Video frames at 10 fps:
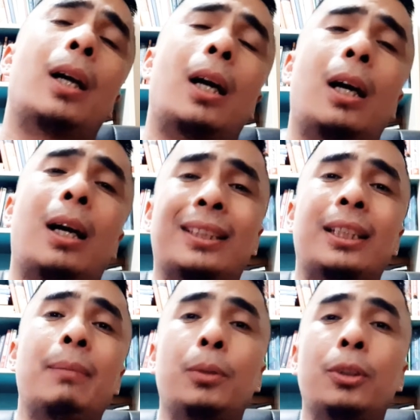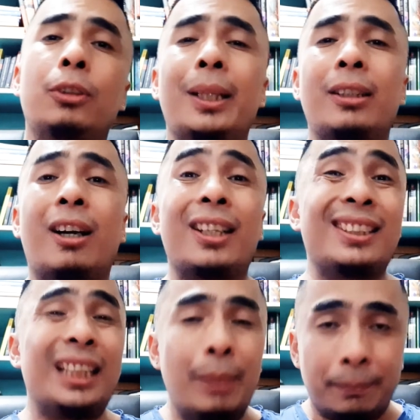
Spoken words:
as an improvement on Steemit.